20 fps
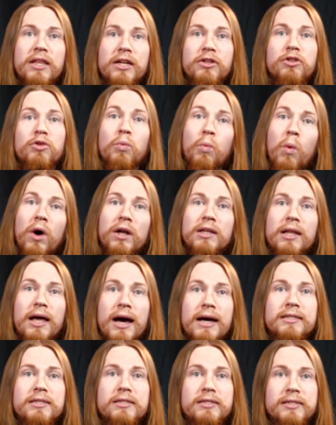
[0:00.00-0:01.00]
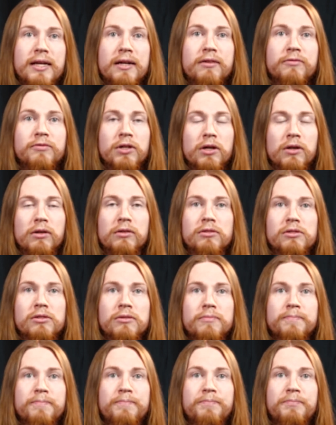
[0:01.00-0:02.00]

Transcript: then do one last set of turns.